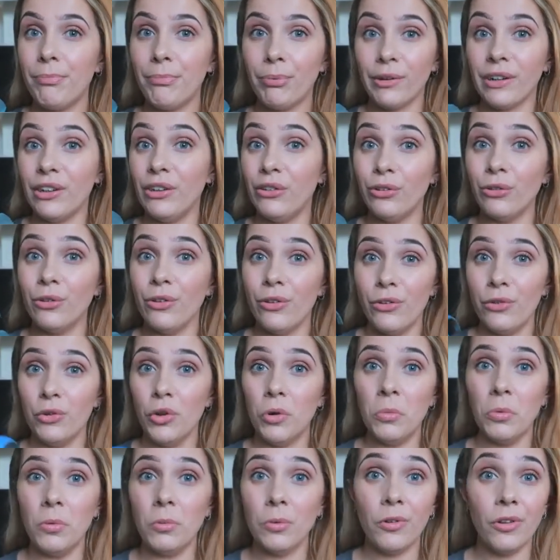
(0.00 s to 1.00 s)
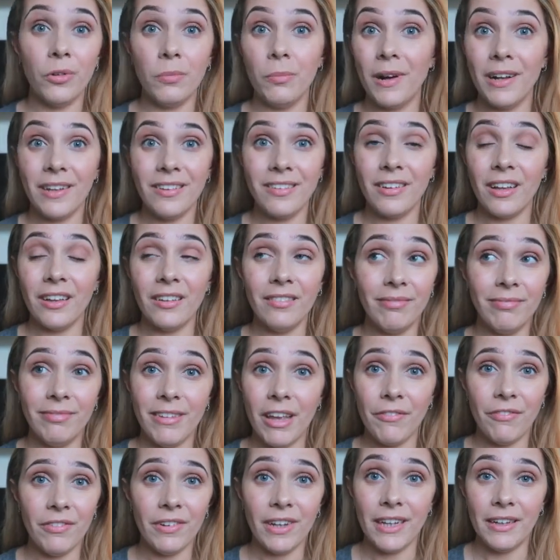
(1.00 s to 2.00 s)
pretty sure it's normal, because my son
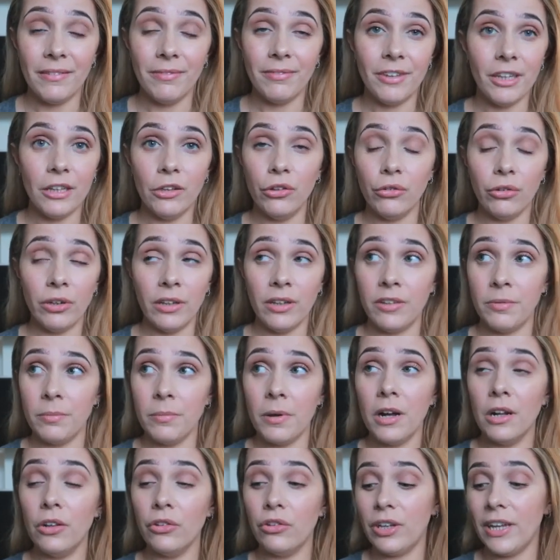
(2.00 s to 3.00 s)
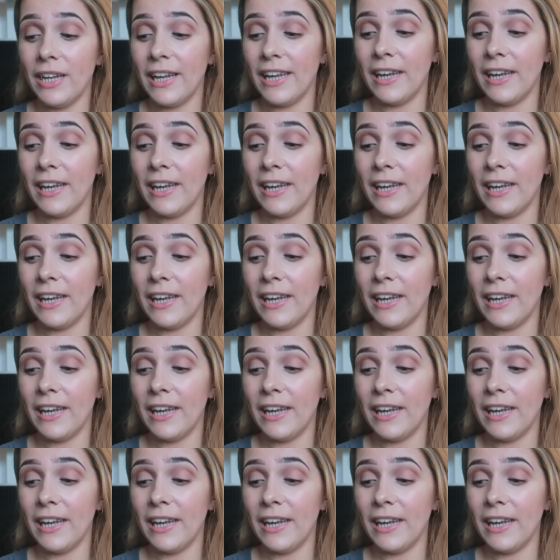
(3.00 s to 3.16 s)
definitely didn't drink as much.